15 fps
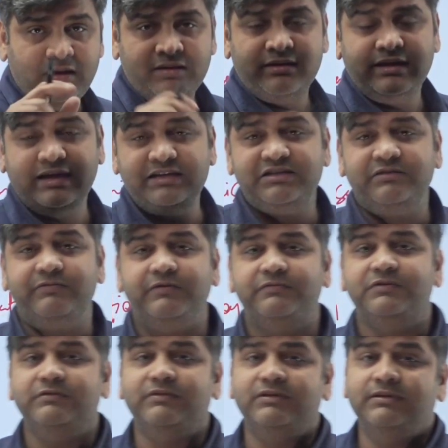
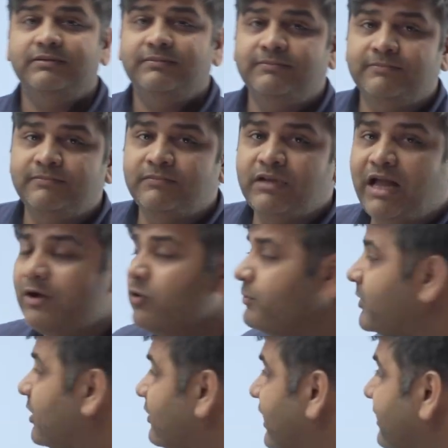1952. I hope you
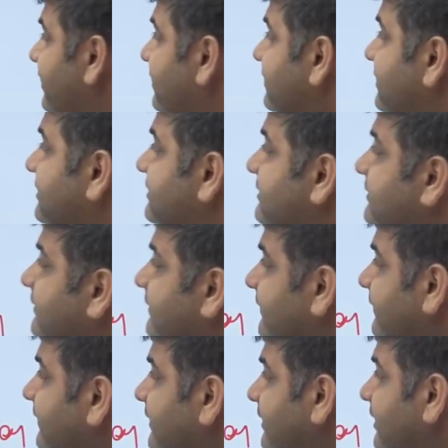are getting these.
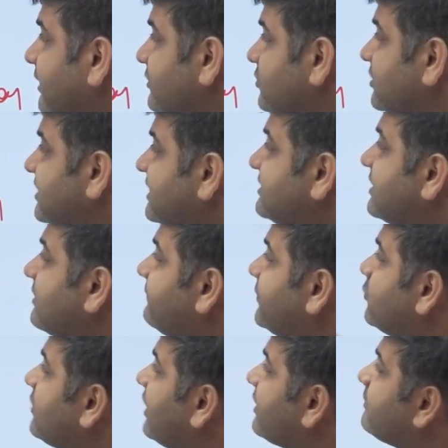So these are few
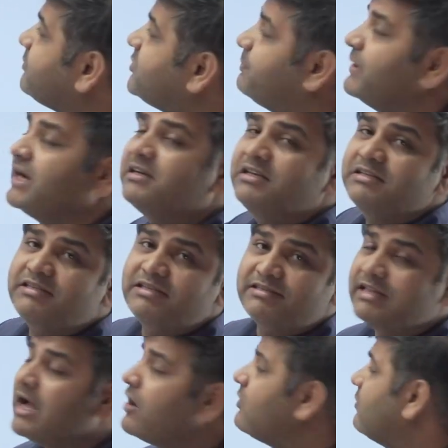corrupt practices.
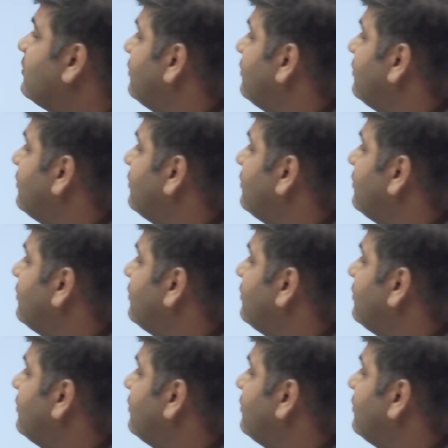Now,